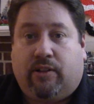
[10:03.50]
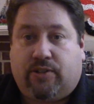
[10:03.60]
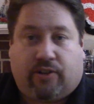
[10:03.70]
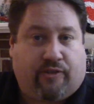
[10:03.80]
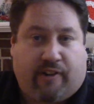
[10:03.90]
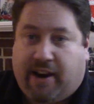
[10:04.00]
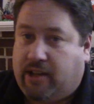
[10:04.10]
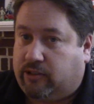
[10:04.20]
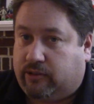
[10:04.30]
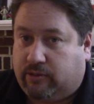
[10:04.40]
It's a
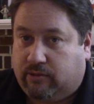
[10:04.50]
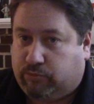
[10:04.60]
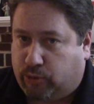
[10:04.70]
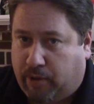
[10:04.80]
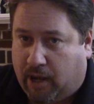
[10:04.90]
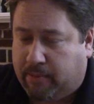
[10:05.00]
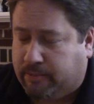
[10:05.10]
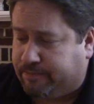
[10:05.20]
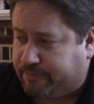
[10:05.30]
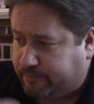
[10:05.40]
great brew pub,
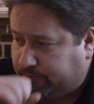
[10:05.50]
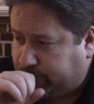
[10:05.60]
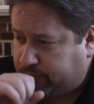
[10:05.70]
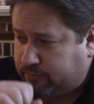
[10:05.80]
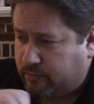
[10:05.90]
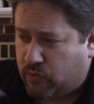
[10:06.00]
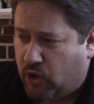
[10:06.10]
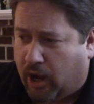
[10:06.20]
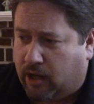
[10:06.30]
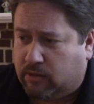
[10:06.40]

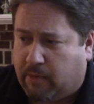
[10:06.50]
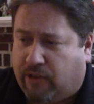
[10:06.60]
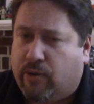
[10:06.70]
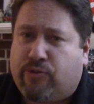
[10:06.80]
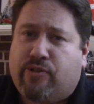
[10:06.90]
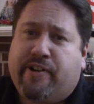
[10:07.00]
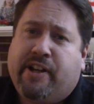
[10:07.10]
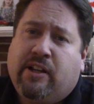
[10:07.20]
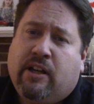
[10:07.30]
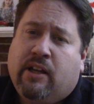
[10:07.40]

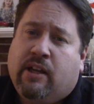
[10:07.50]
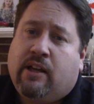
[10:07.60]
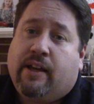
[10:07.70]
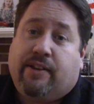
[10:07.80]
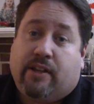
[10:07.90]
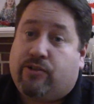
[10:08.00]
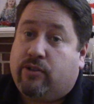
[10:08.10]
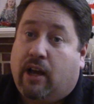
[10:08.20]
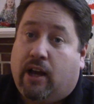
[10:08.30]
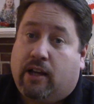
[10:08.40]
microbrewery. And then,
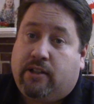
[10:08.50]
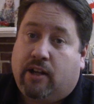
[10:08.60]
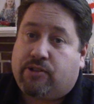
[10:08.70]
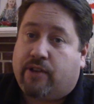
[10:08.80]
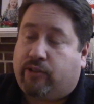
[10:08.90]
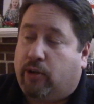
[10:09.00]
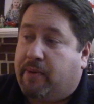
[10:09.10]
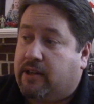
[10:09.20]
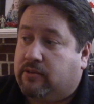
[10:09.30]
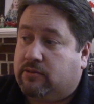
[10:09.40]
stay for a little
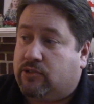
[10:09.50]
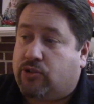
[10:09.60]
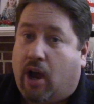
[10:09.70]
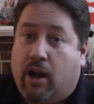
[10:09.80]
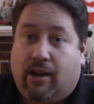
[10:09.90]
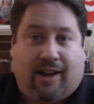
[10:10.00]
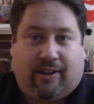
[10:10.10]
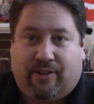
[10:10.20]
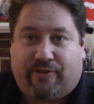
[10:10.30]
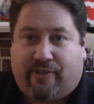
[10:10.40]
bit. Saw a
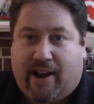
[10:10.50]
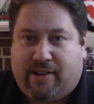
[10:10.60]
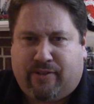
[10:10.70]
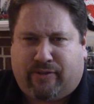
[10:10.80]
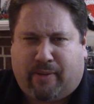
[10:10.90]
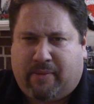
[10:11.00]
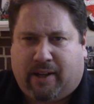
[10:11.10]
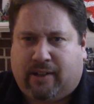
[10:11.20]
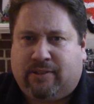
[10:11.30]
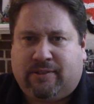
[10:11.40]
good friend from
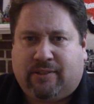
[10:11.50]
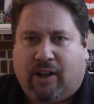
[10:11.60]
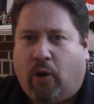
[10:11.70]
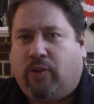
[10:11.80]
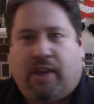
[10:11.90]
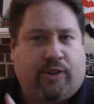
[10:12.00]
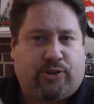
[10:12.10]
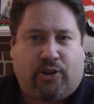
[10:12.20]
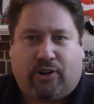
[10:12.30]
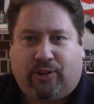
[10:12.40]
a whole nother
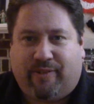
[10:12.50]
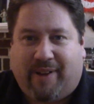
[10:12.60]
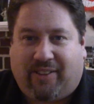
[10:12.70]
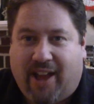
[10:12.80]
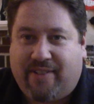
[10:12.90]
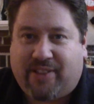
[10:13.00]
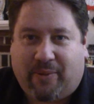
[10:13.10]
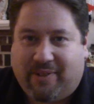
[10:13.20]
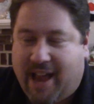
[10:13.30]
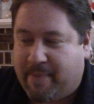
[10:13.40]
circle of my life
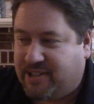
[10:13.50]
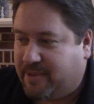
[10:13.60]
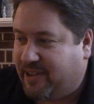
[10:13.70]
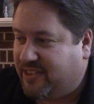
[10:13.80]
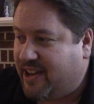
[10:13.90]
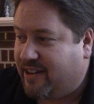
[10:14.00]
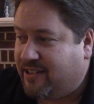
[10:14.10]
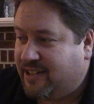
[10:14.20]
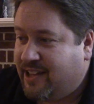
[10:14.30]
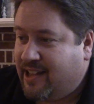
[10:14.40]
that happened to be there
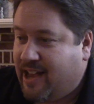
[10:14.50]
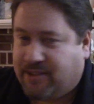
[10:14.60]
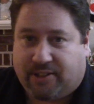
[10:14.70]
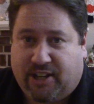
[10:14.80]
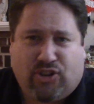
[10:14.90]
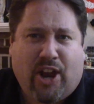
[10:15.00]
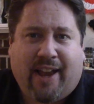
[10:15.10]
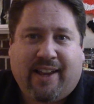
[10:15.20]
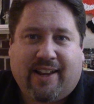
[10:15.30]
as a DJ.